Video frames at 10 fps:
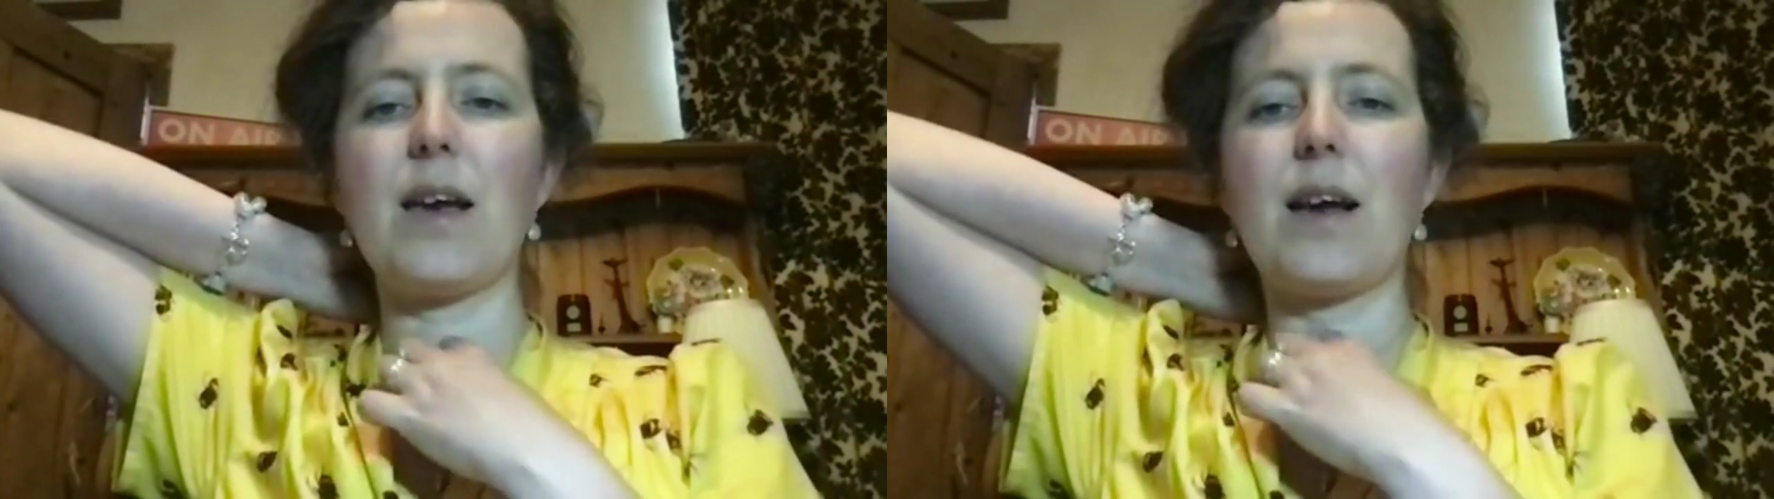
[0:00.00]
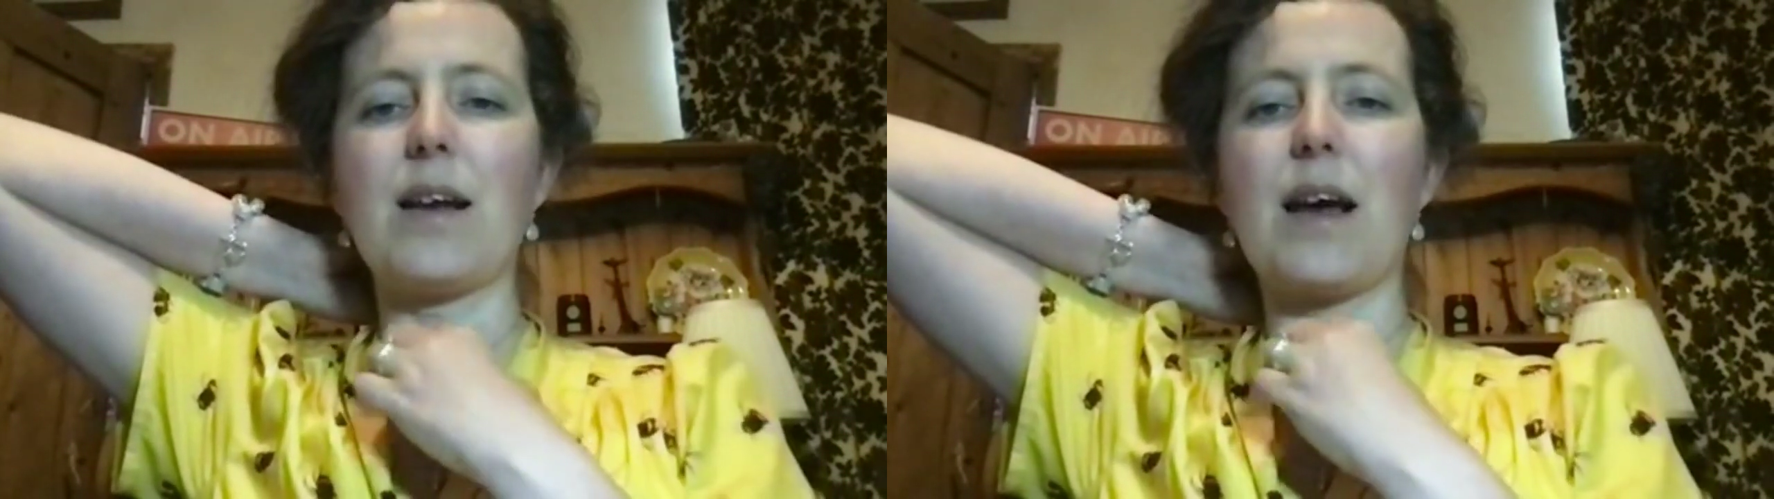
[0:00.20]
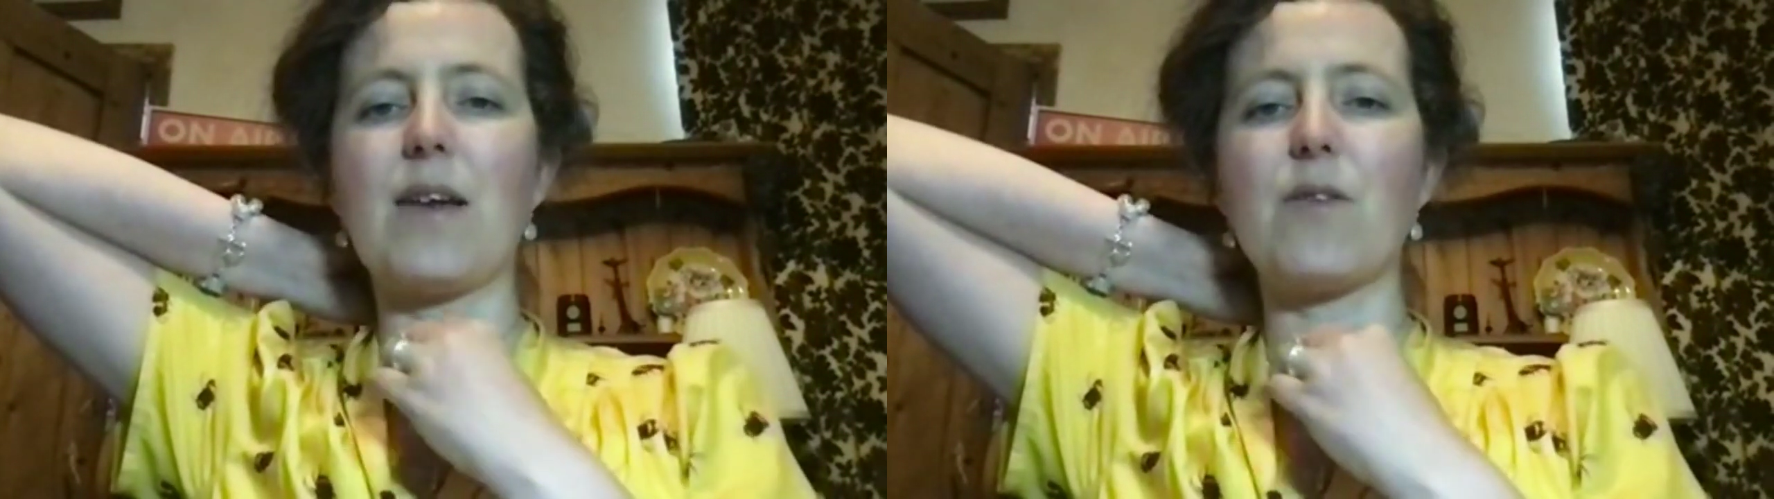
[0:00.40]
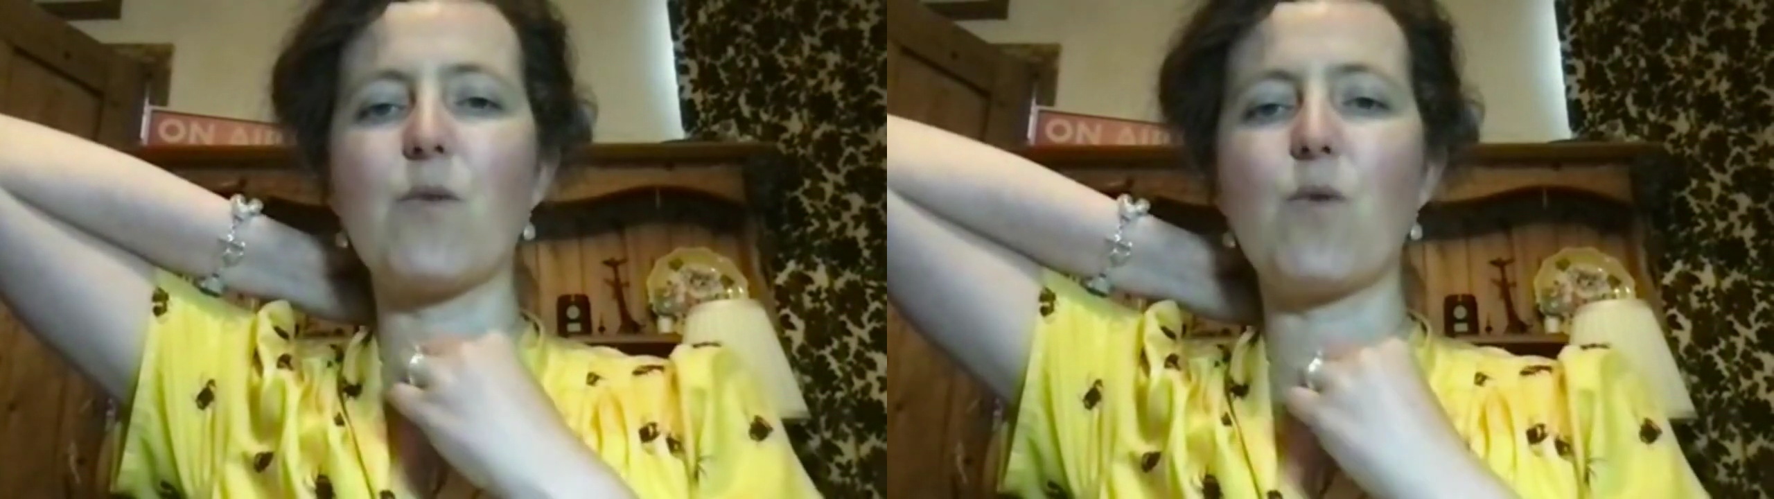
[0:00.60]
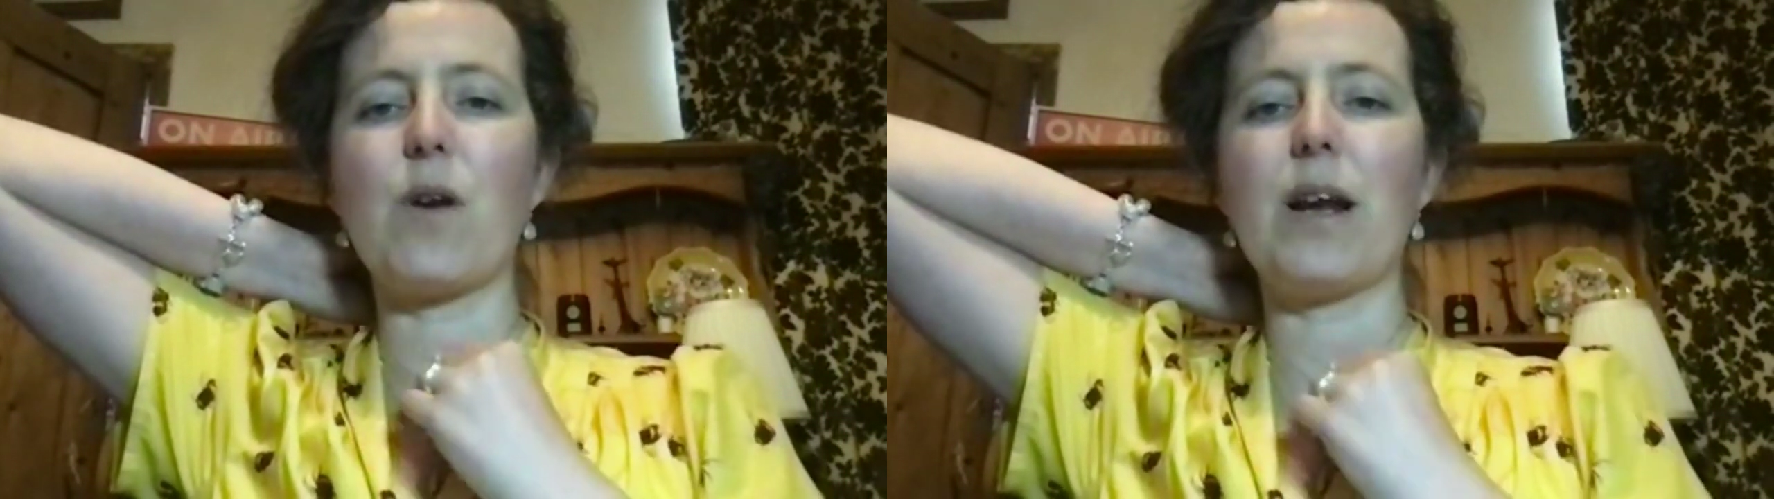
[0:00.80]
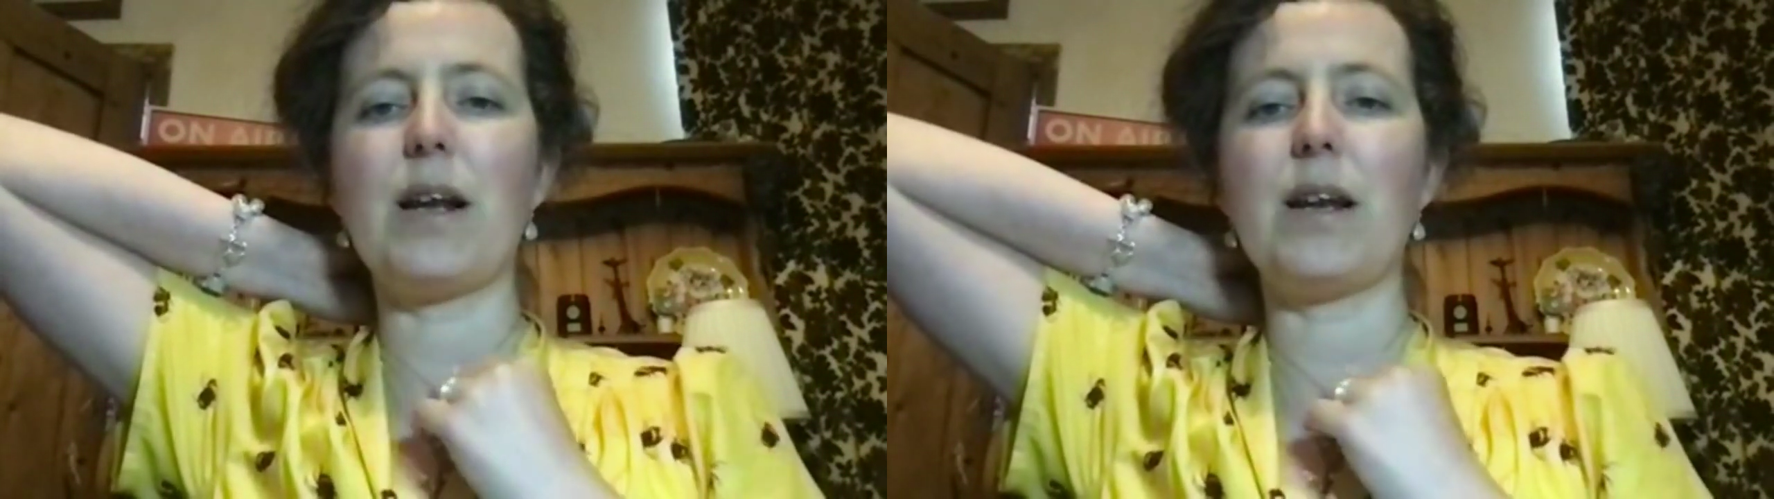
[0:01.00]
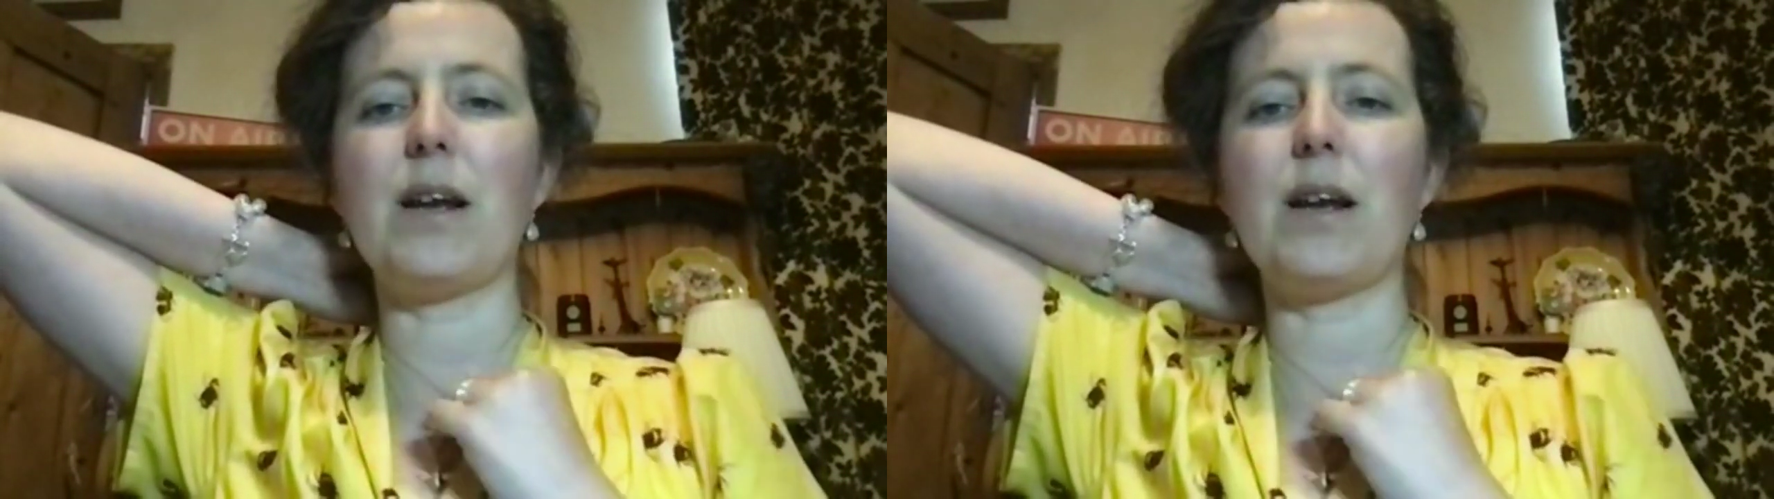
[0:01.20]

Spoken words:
and have a really